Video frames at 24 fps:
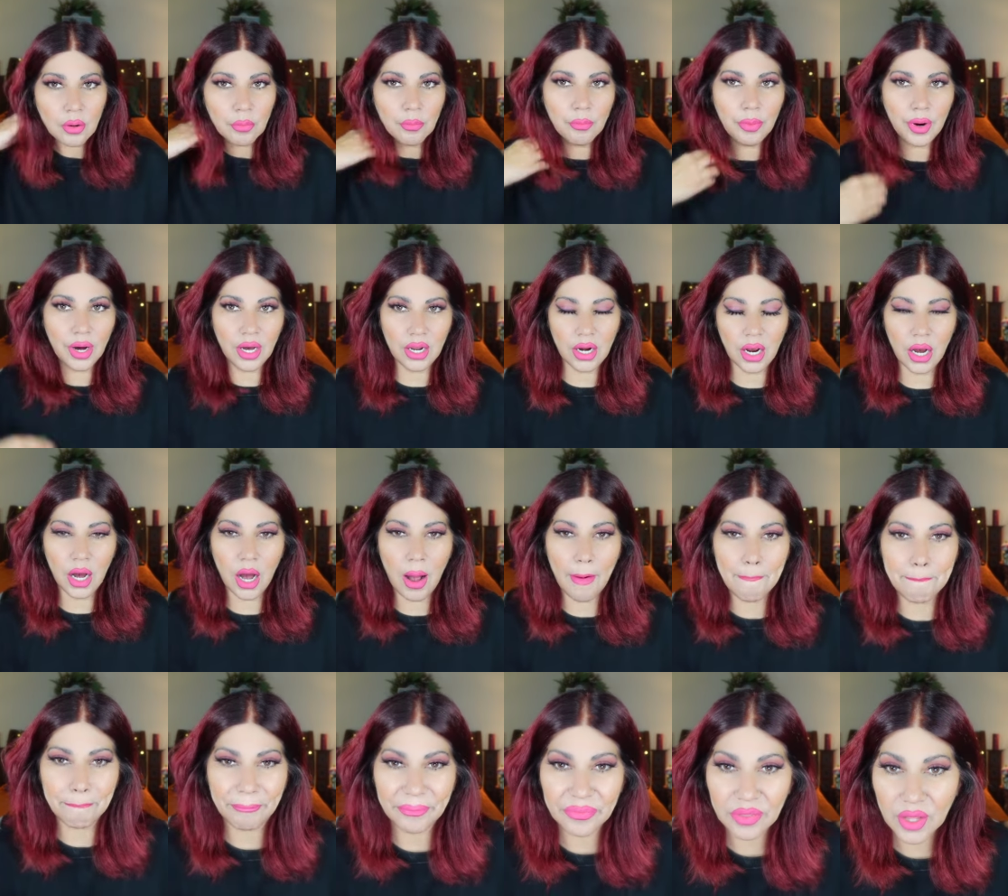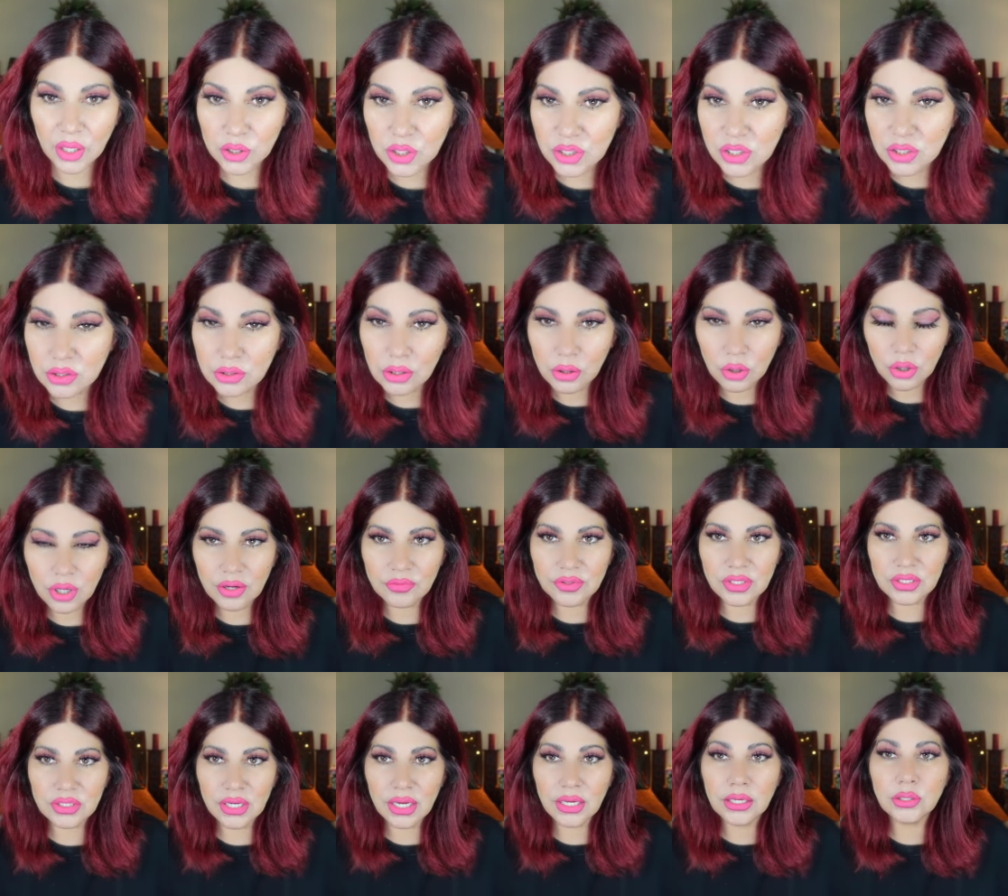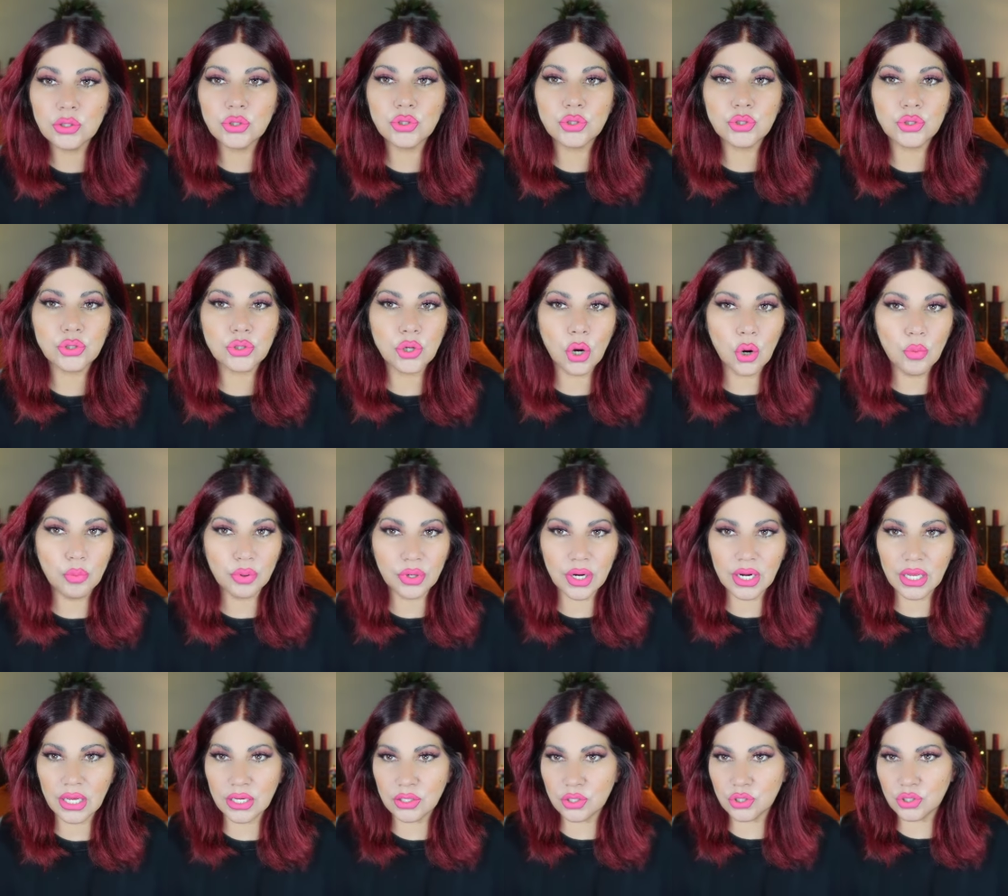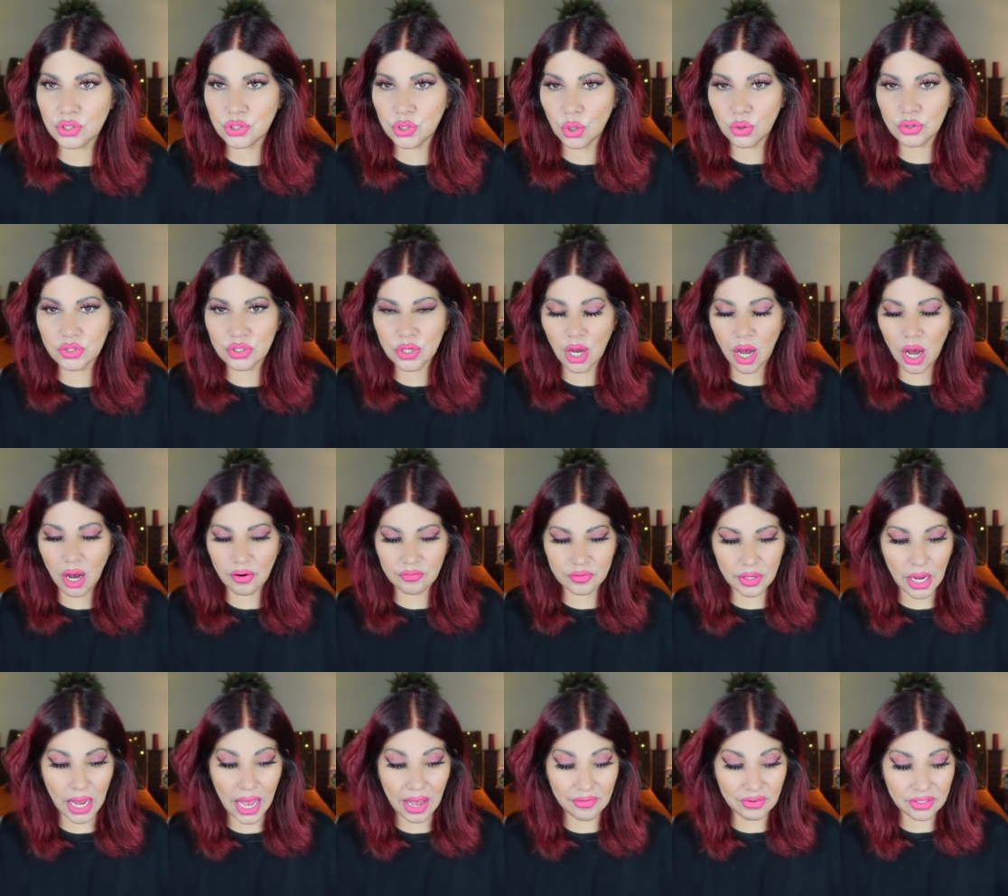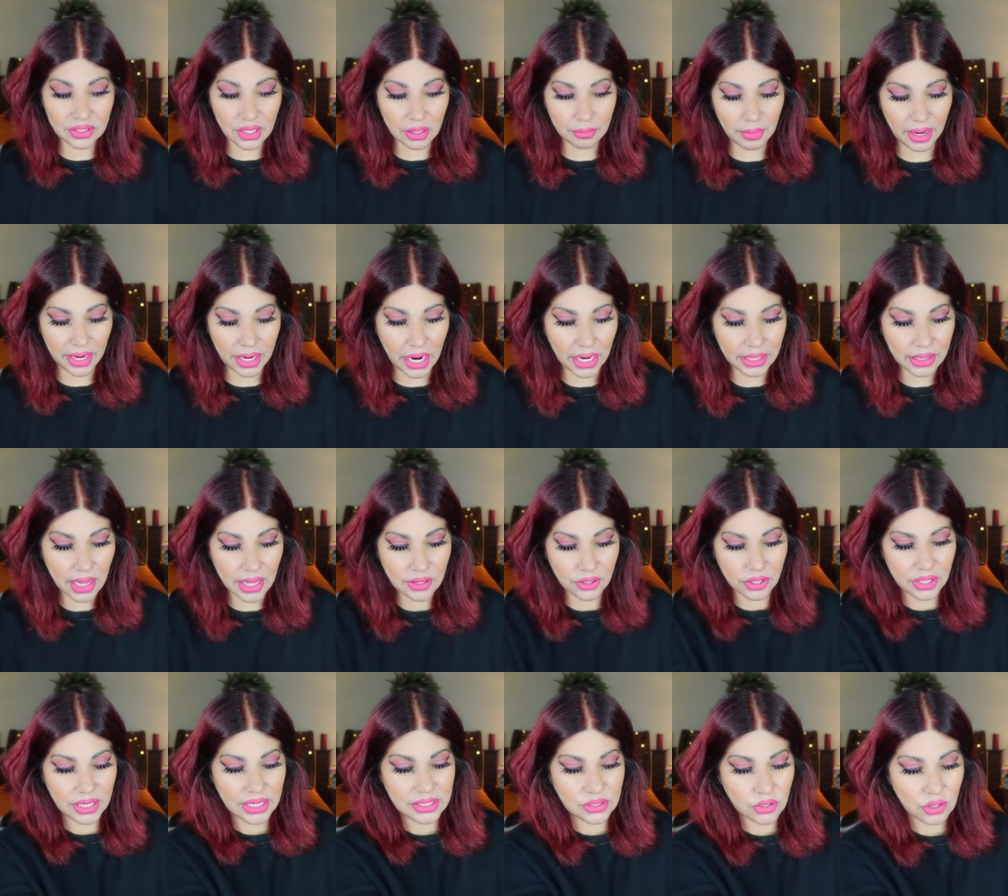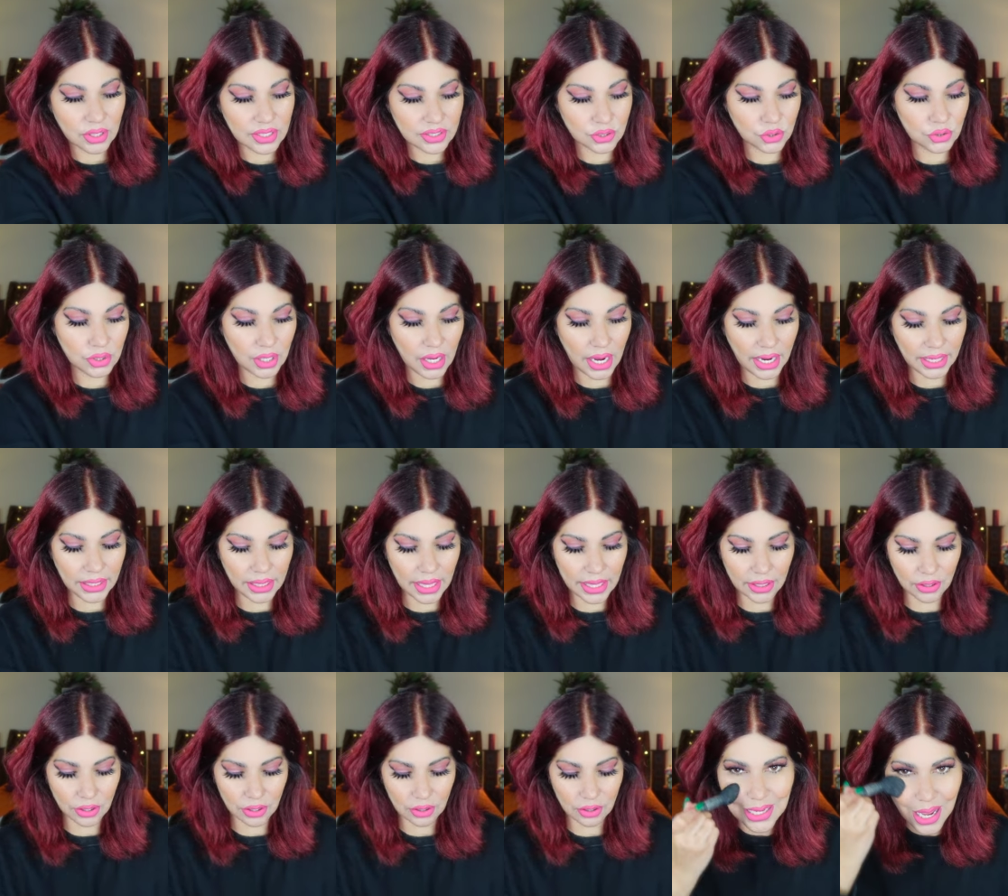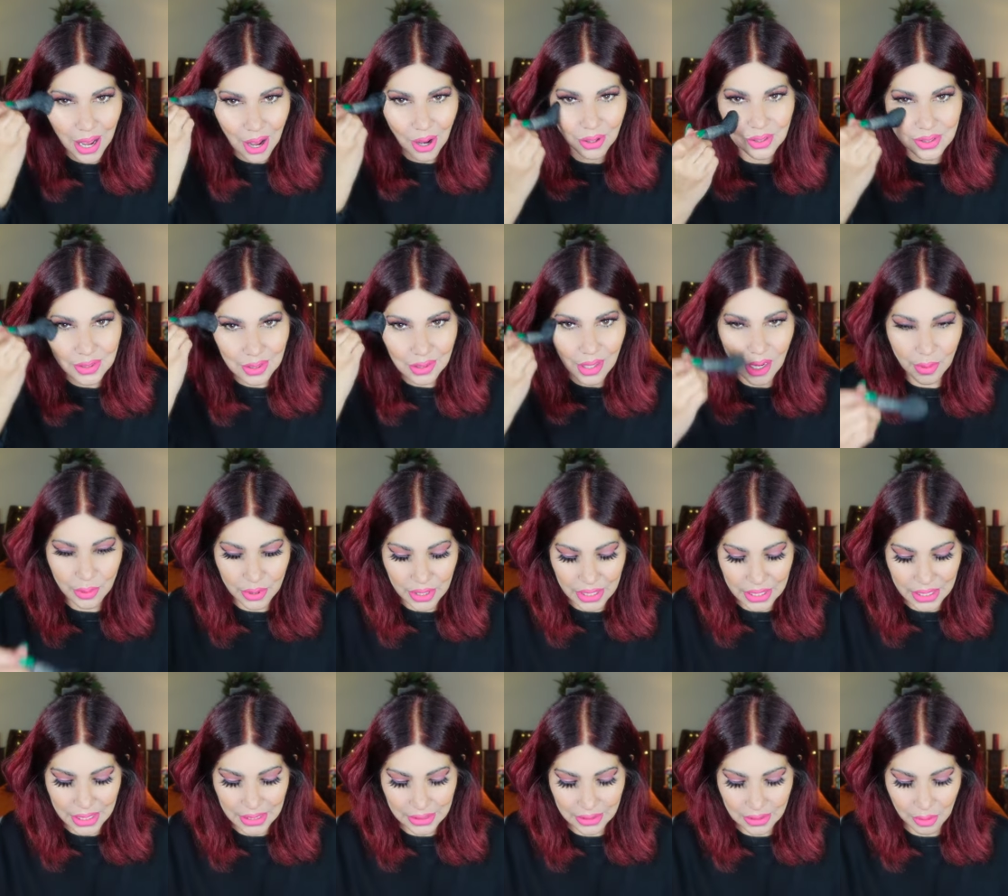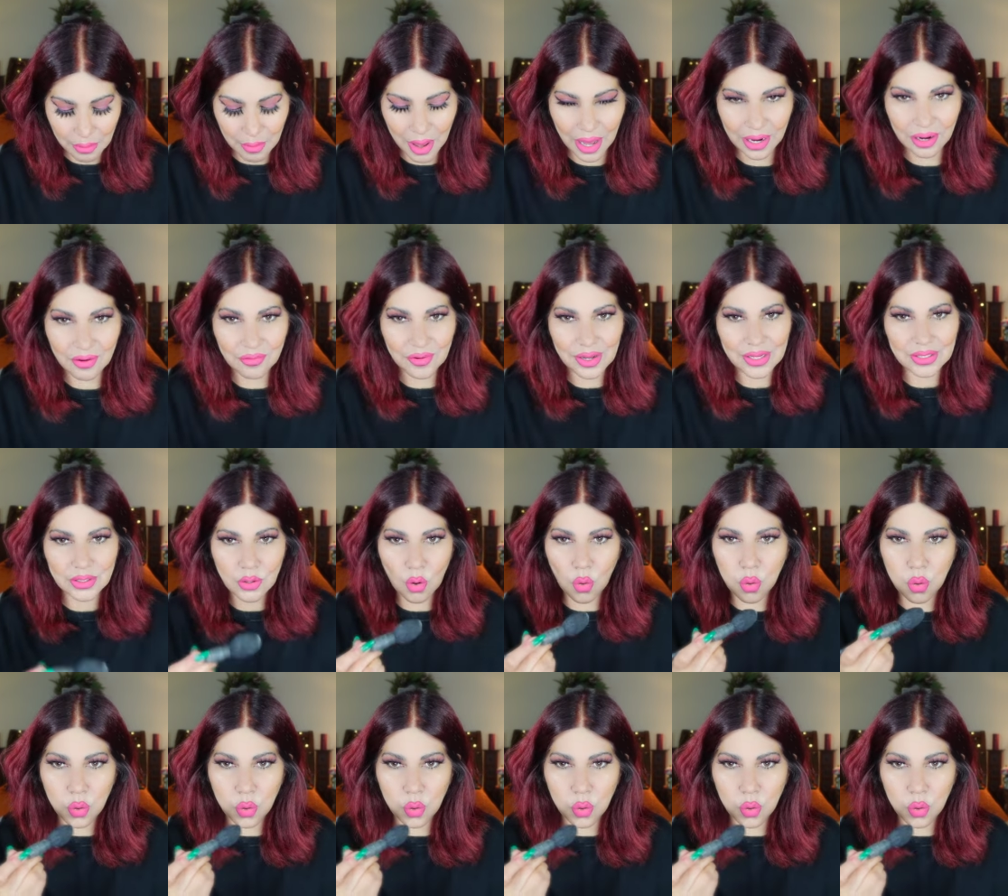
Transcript: But uh, this is the look of the day. It's so pretty. It's so soft. I haven't done my highlighter yet, so let's do the highlighter. How celebrities manifest.